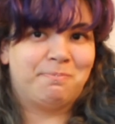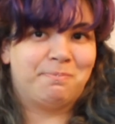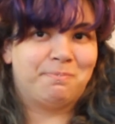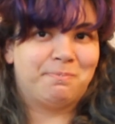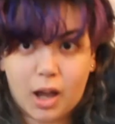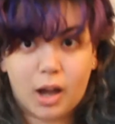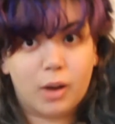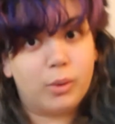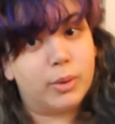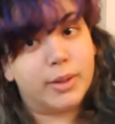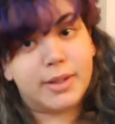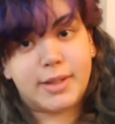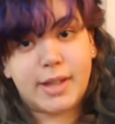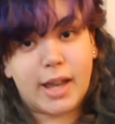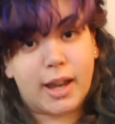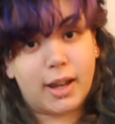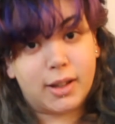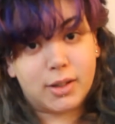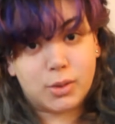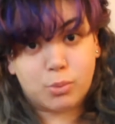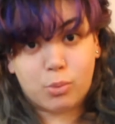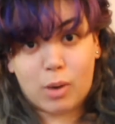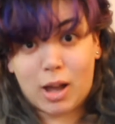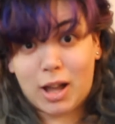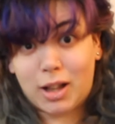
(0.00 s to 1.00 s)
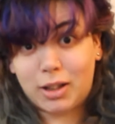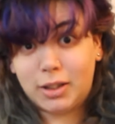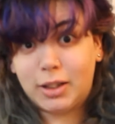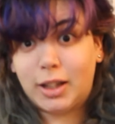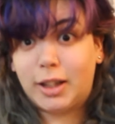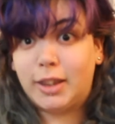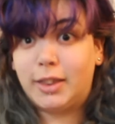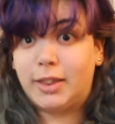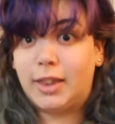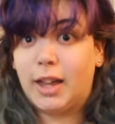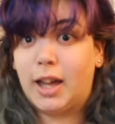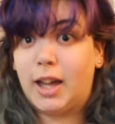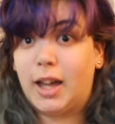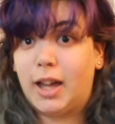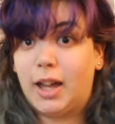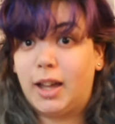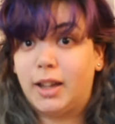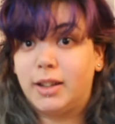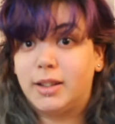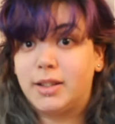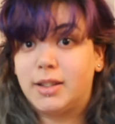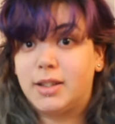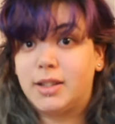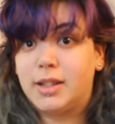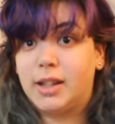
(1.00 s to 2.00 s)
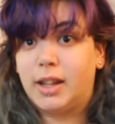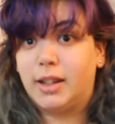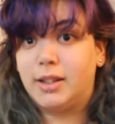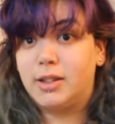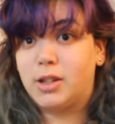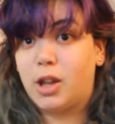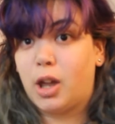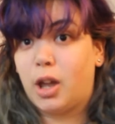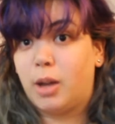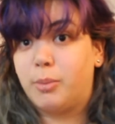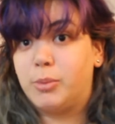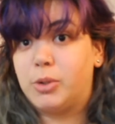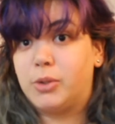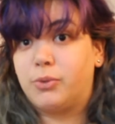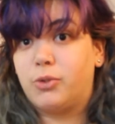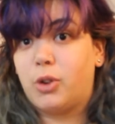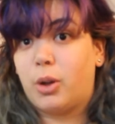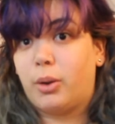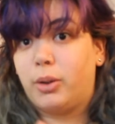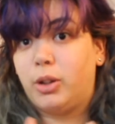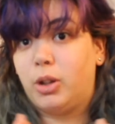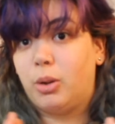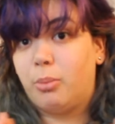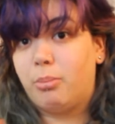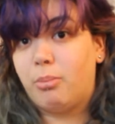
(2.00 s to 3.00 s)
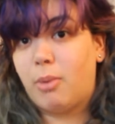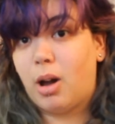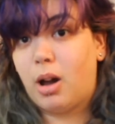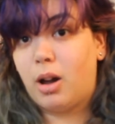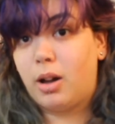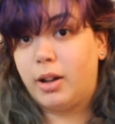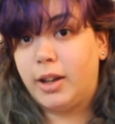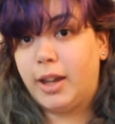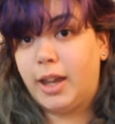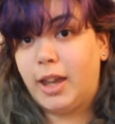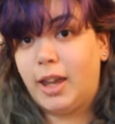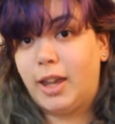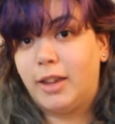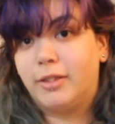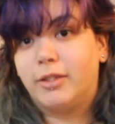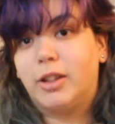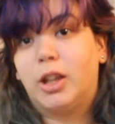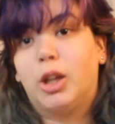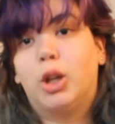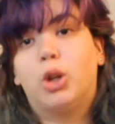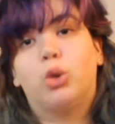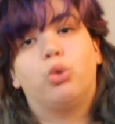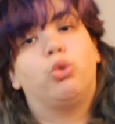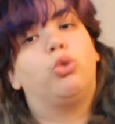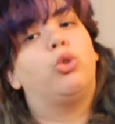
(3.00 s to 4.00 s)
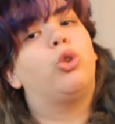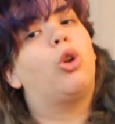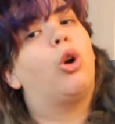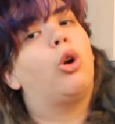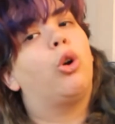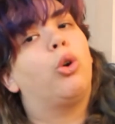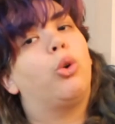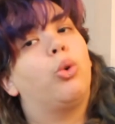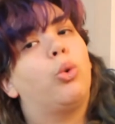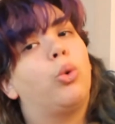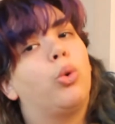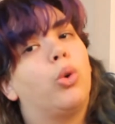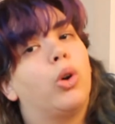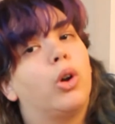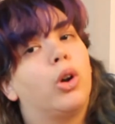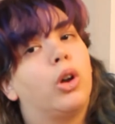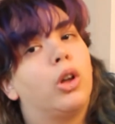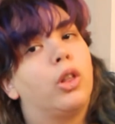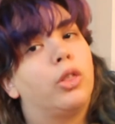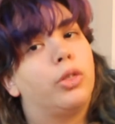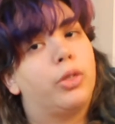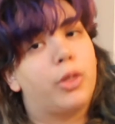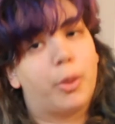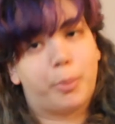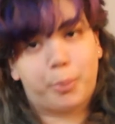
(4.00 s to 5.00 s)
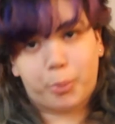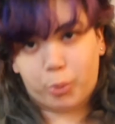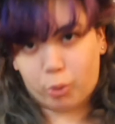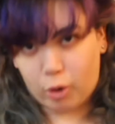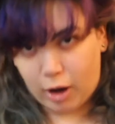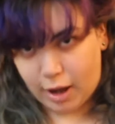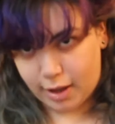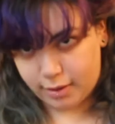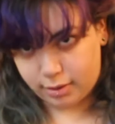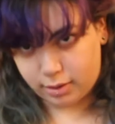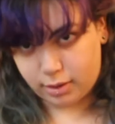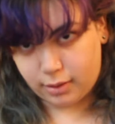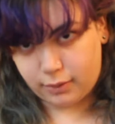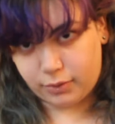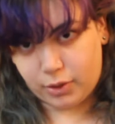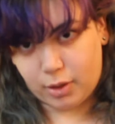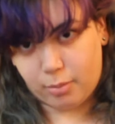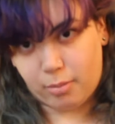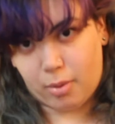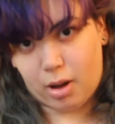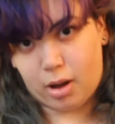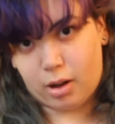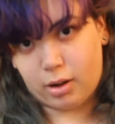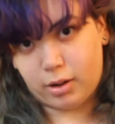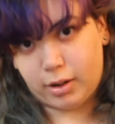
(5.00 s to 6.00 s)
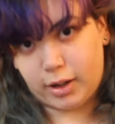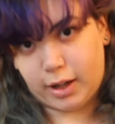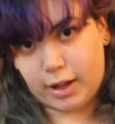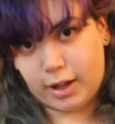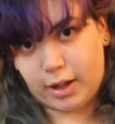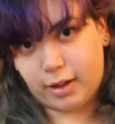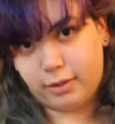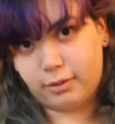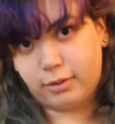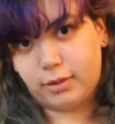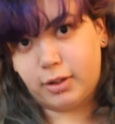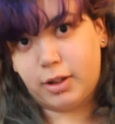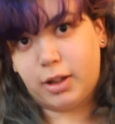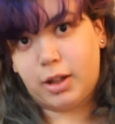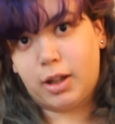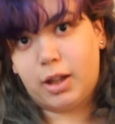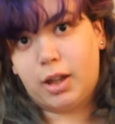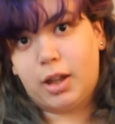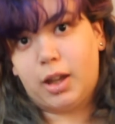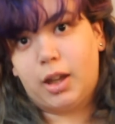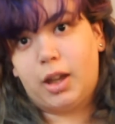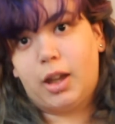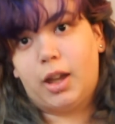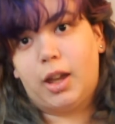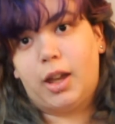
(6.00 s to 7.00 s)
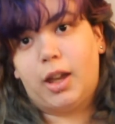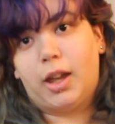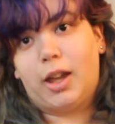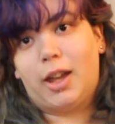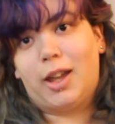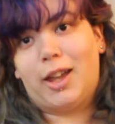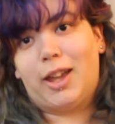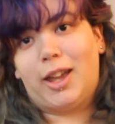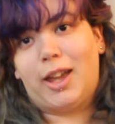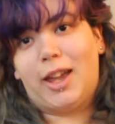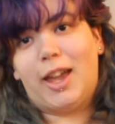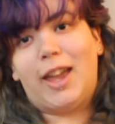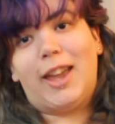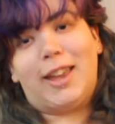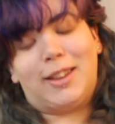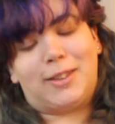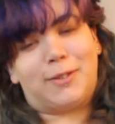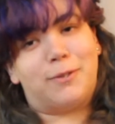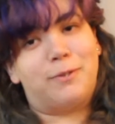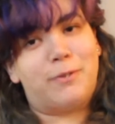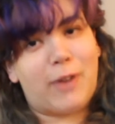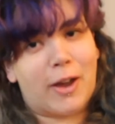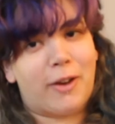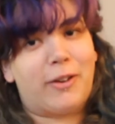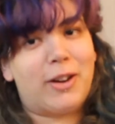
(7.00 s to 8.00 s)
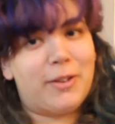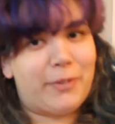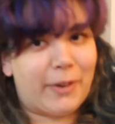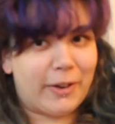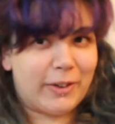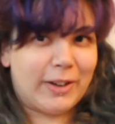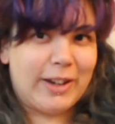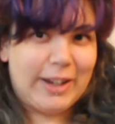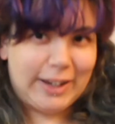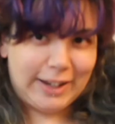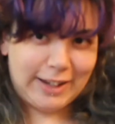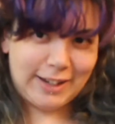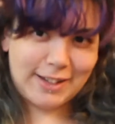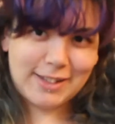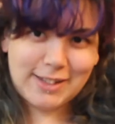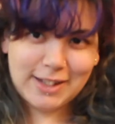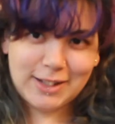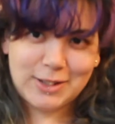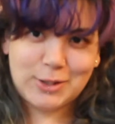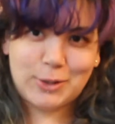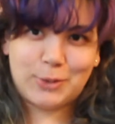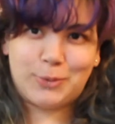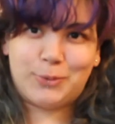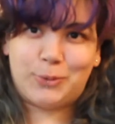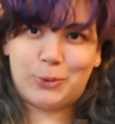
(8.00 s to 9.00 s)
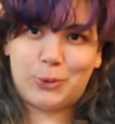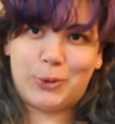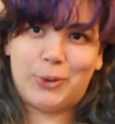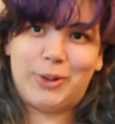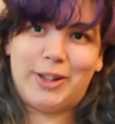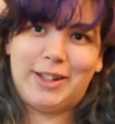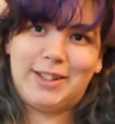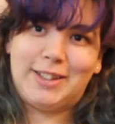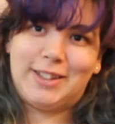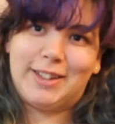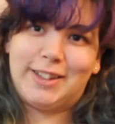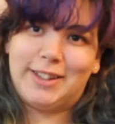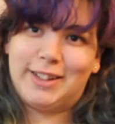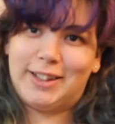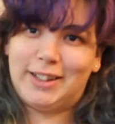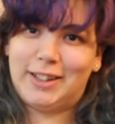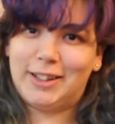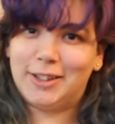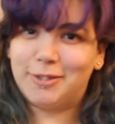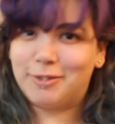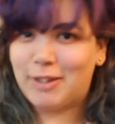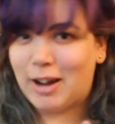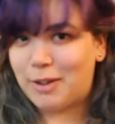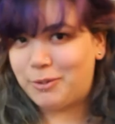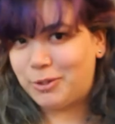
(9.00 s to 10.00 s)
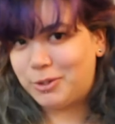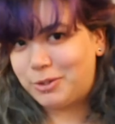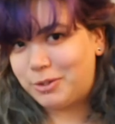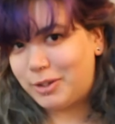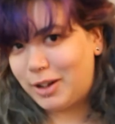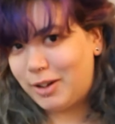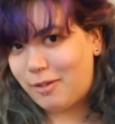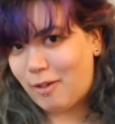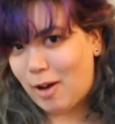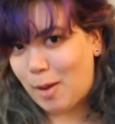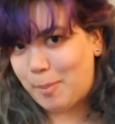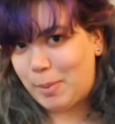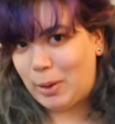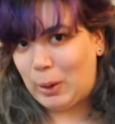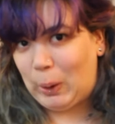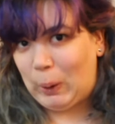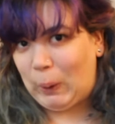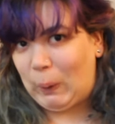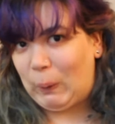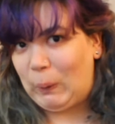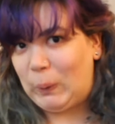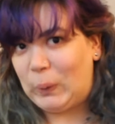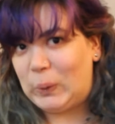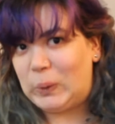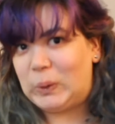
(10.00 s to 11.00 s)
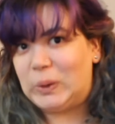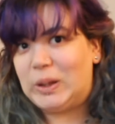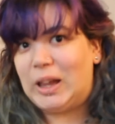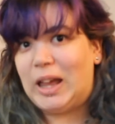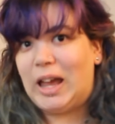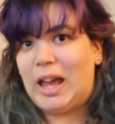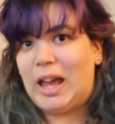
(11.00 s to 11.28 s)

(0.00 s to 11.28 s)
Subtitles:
I will say as well that in terms of knowing your market, know the breadth of the market. It's very, very easy to fall into the little Ravelry rabbit hole